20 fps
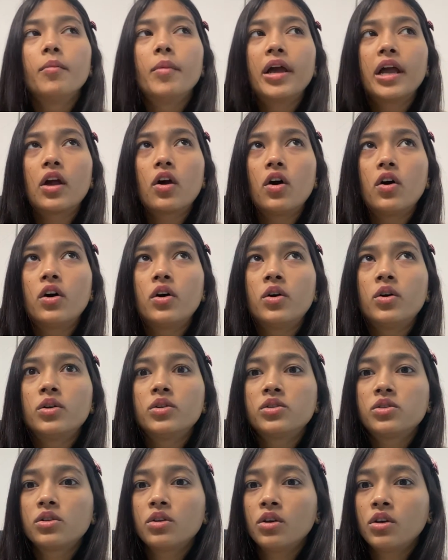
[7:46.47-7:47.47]

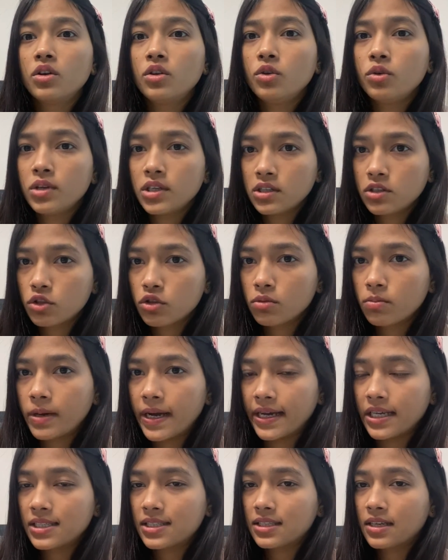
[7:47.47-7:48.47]
because you need to
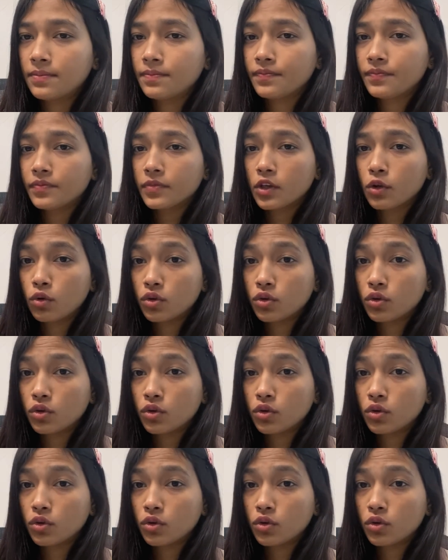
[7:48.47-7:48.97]
buy some